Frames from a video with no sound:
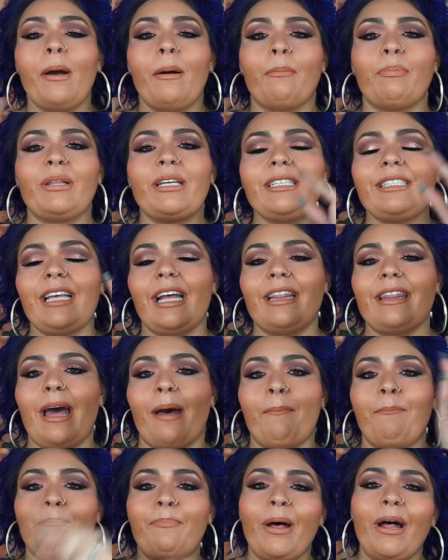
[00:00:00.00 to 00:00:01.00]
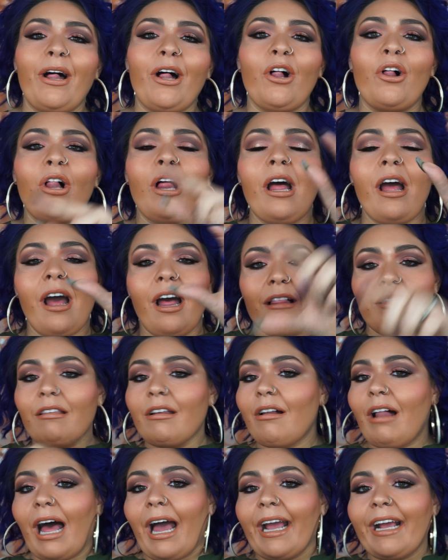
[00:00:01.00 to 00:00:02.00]
Please hit that bell
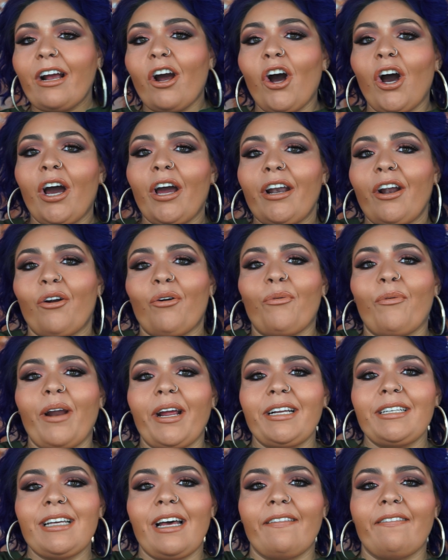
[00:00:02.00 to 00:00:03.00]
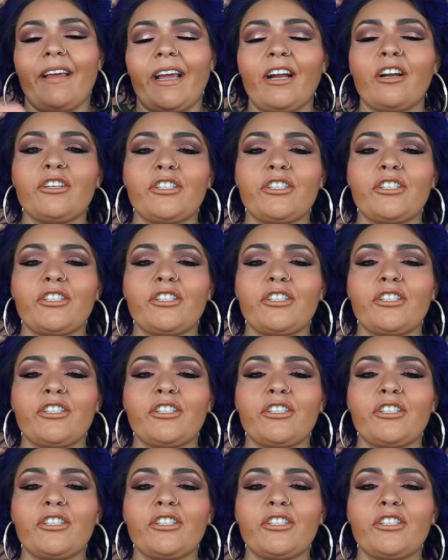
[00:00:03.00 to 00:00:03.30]
little icon right down there